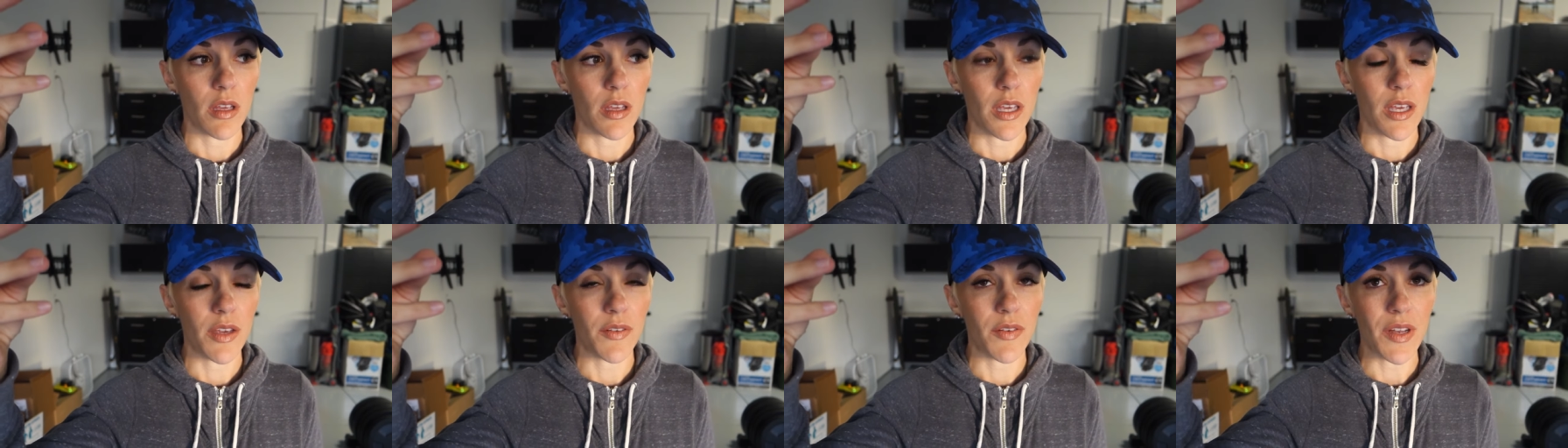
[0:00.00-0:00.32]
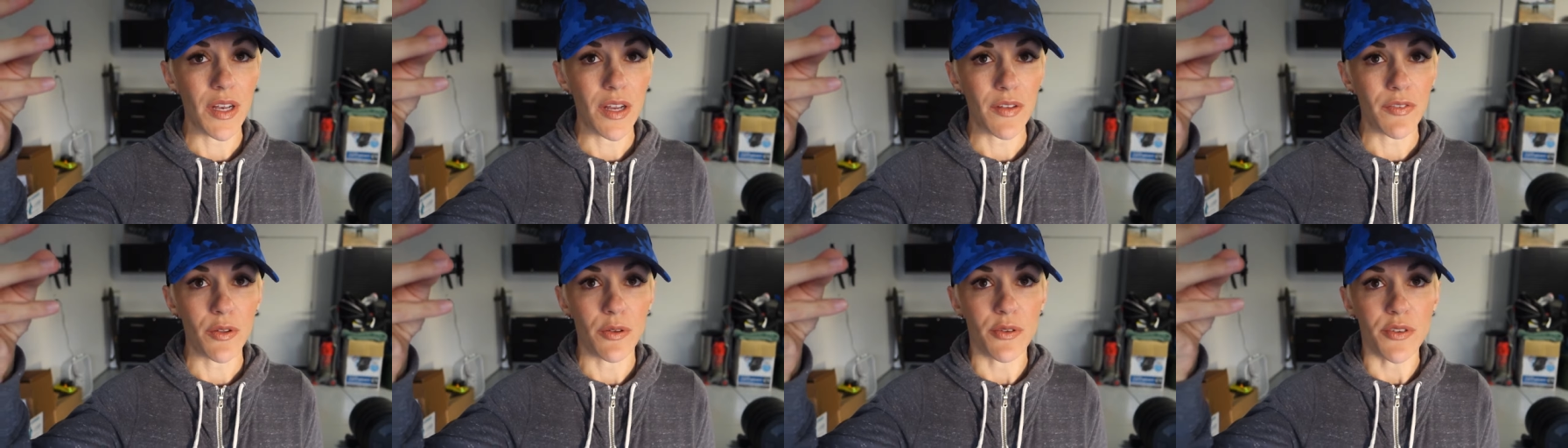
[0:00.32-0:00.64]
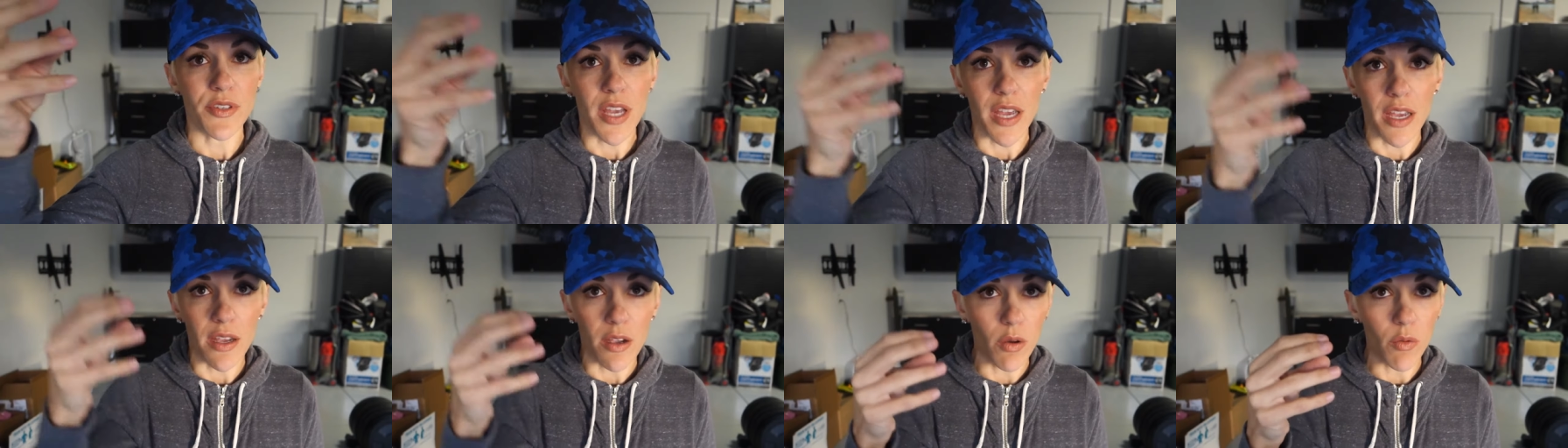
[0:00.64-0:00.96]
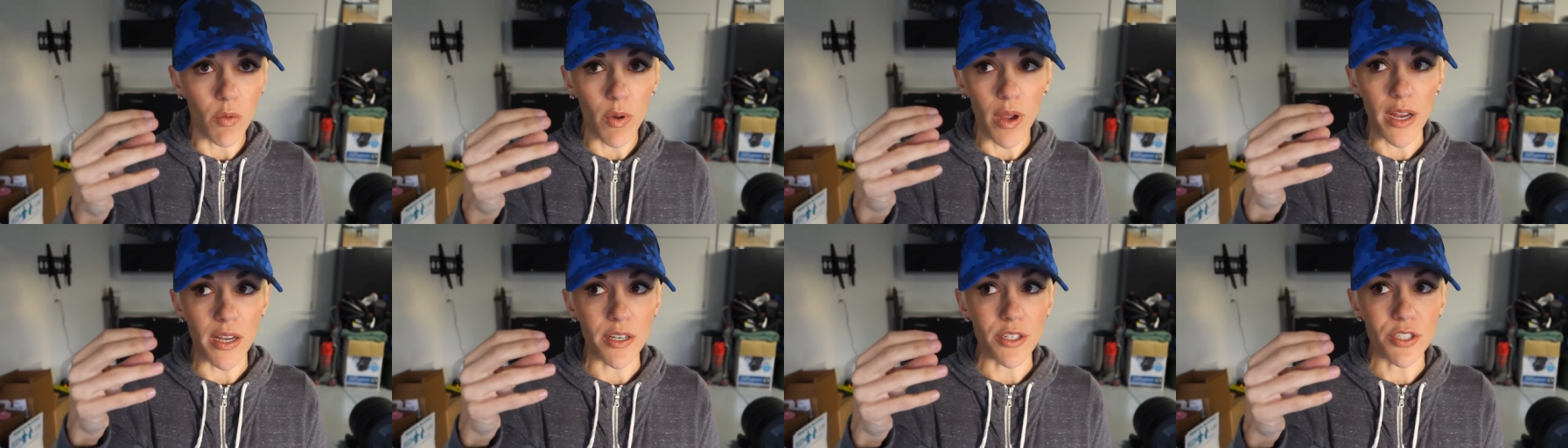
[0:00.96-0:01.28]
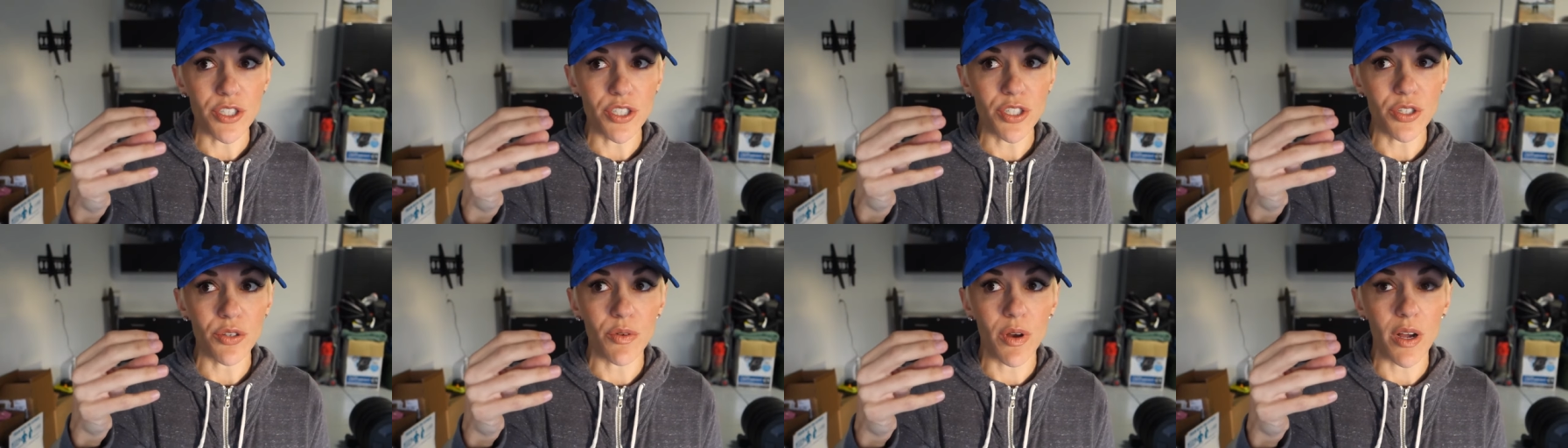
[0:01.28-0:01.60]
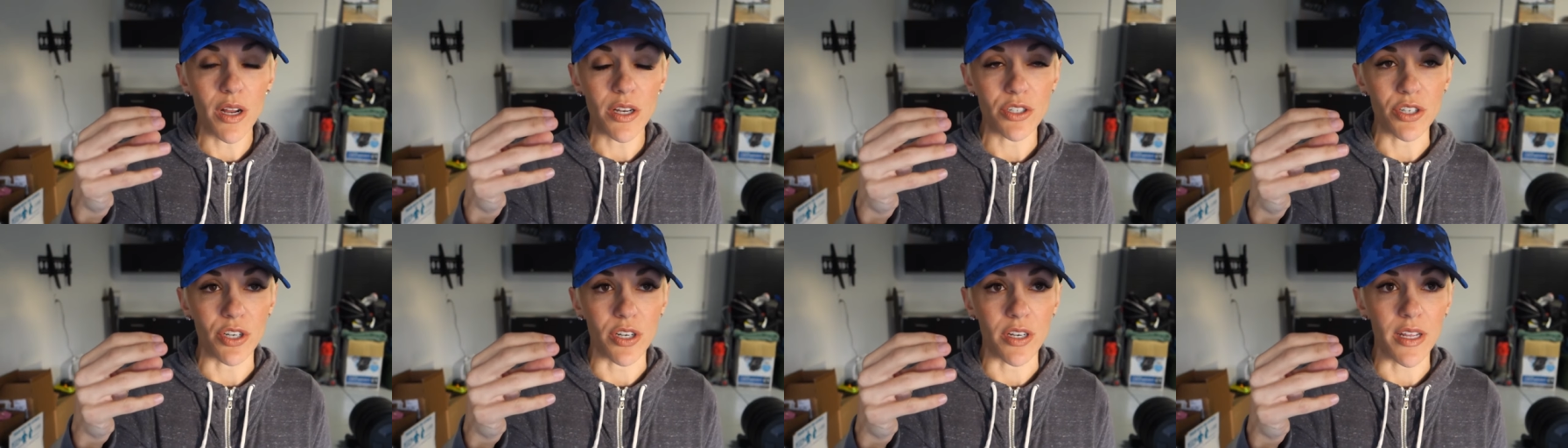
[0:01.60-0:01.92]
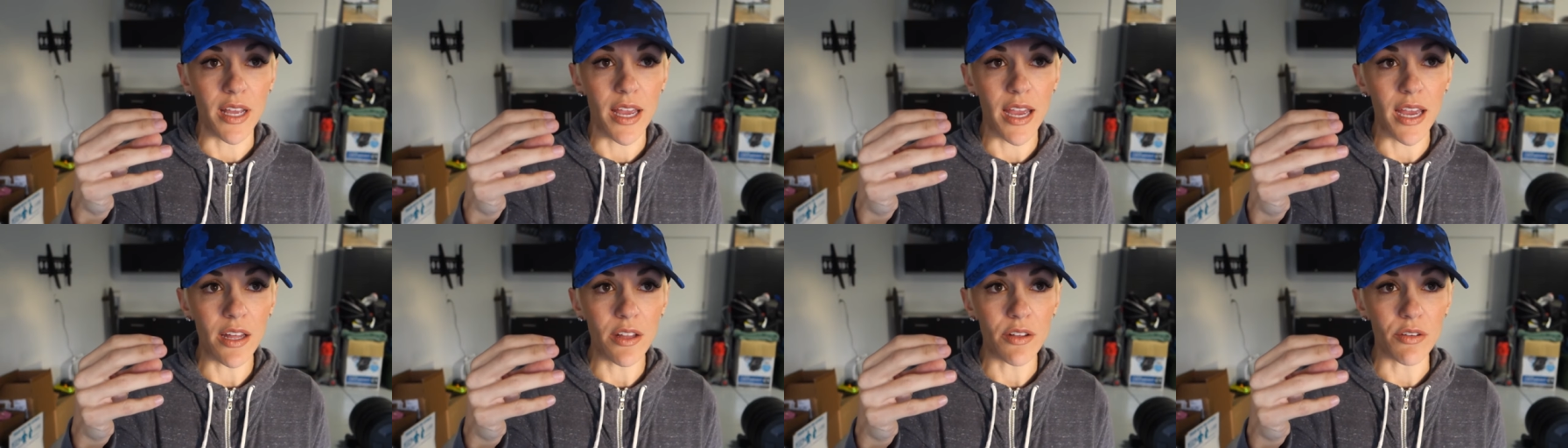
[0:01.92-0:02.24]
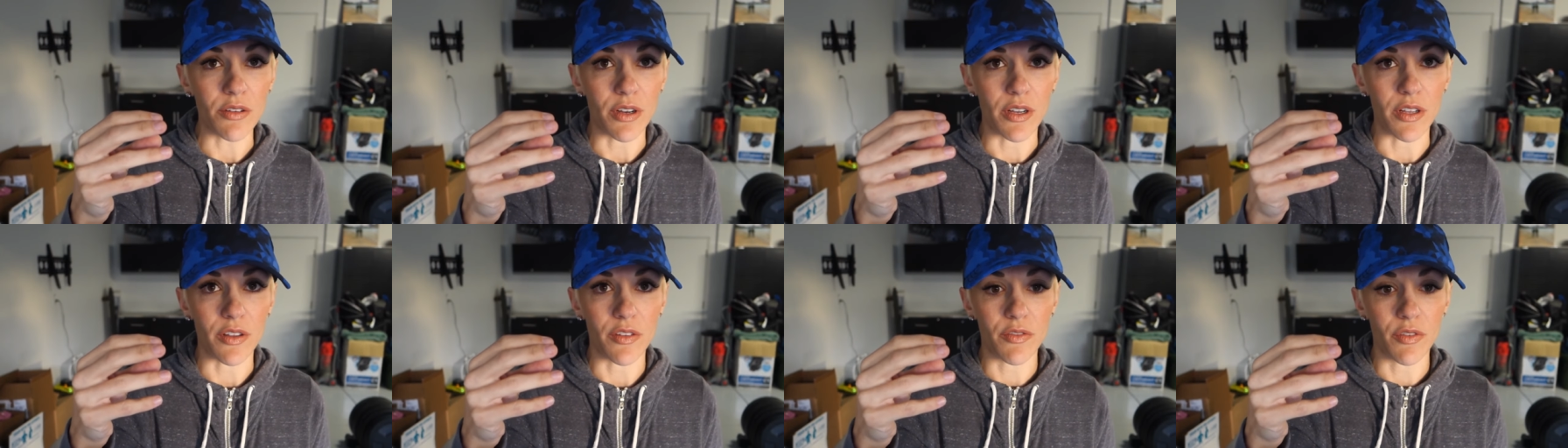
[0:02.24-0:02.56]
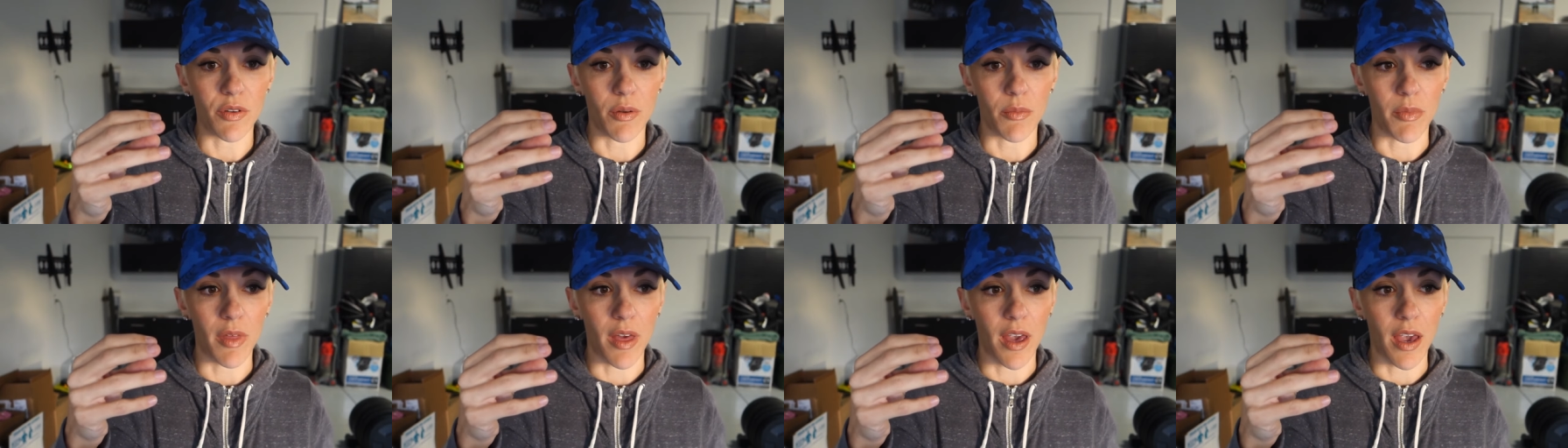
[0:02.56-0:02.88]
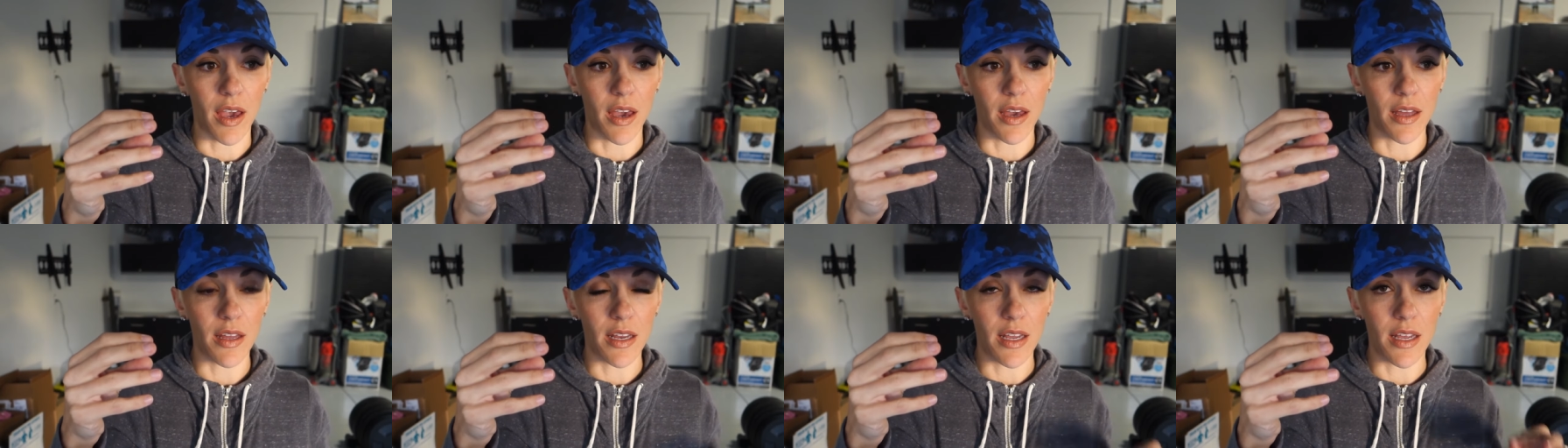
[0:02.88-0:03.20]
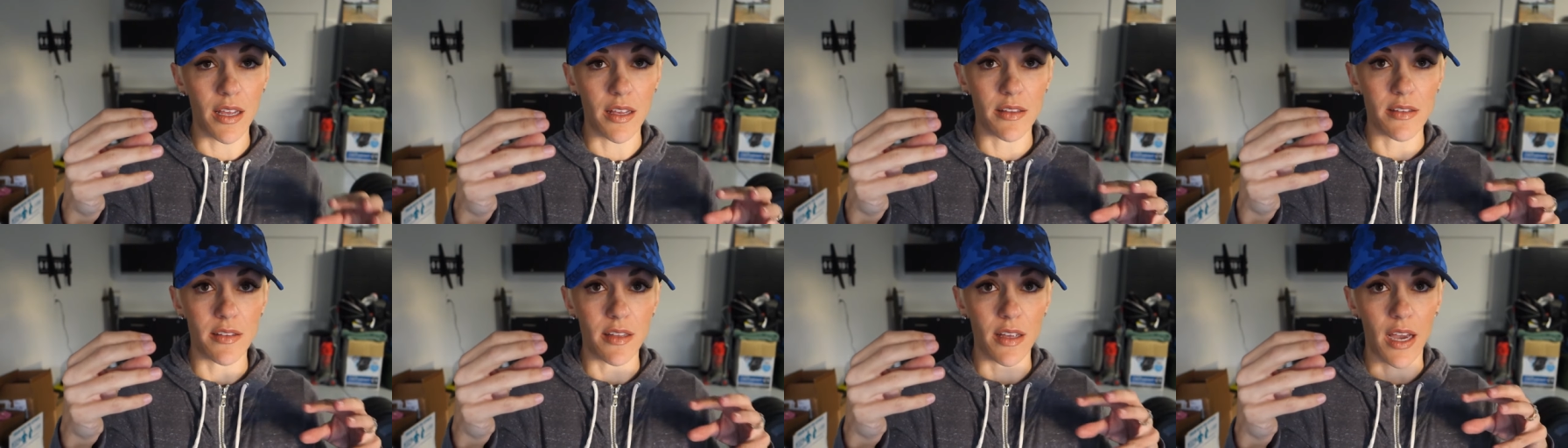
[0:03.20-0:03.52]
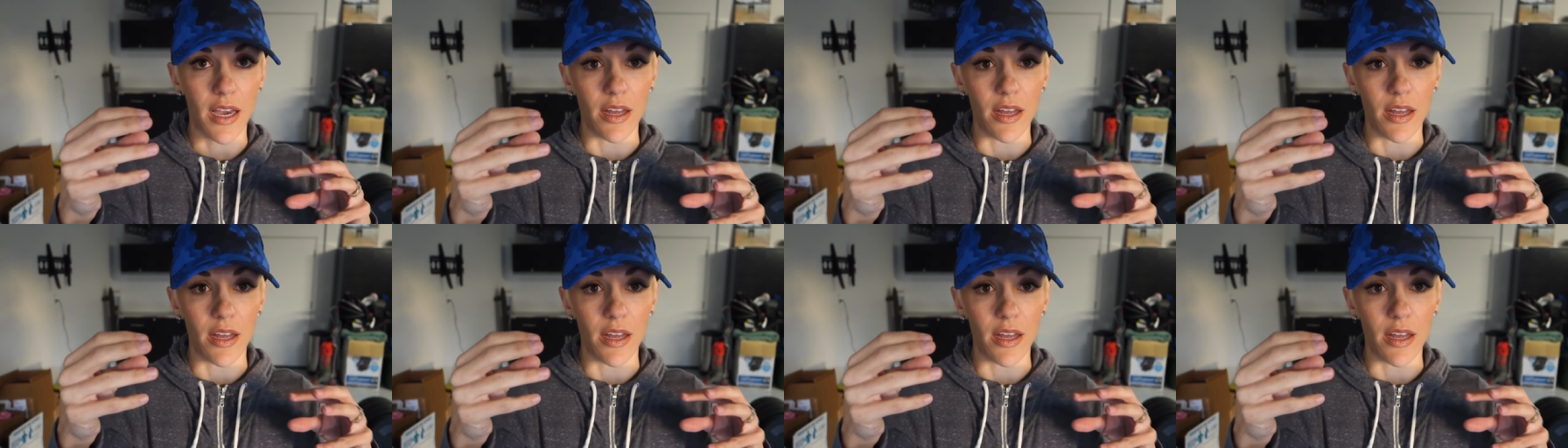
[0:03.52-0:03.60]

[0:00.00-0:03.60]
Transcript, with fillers: even if you take away 200 calories from that, is it,